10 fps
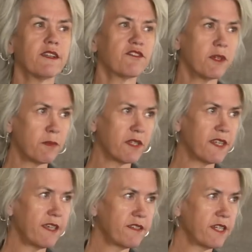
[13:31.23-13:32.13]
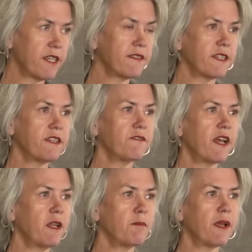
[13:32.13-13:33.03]
triple testing to
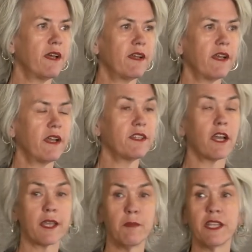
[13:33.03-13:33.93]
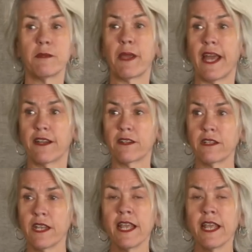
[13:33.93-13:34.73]
develop document a pattern.